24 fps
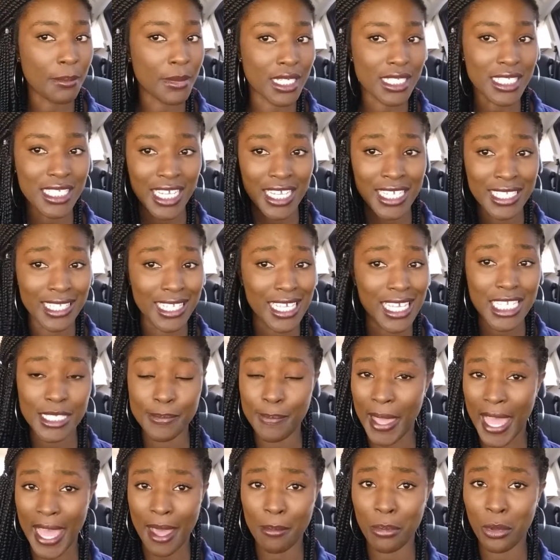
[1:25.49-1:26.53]
I'm gonna take
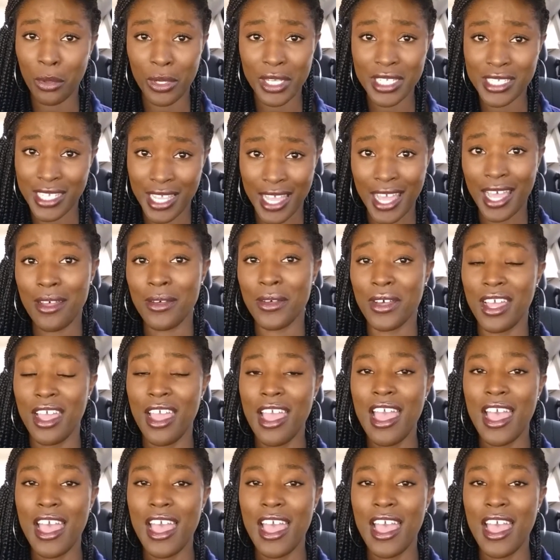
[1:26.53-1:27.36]
these bad boys out.